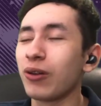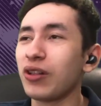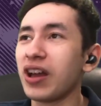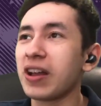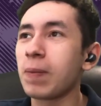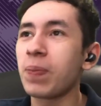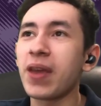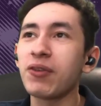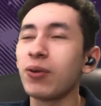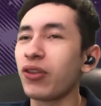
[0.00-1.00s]
like
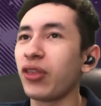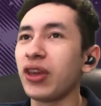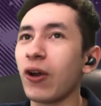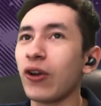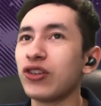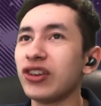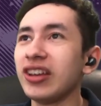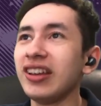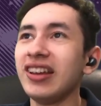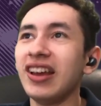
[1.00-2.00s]
everyone's in the
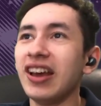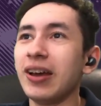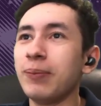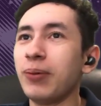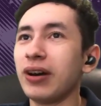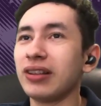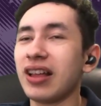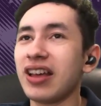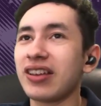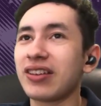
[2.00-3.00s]
RG, but
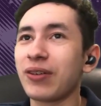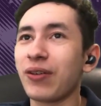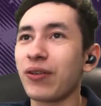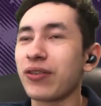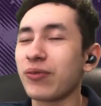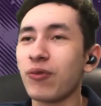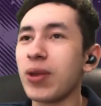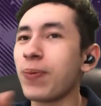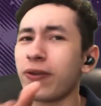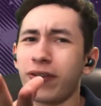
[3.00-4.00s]
like
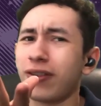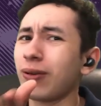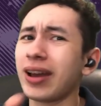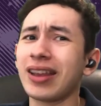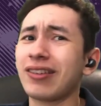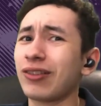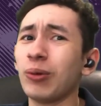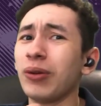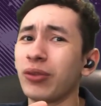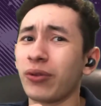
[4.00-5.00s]
Reapers are still kind of just
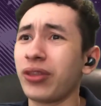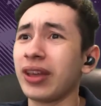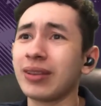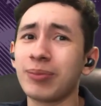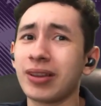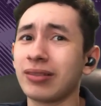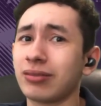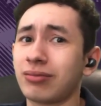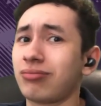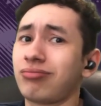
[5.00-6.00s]
doing their thing
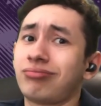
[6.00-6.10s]
because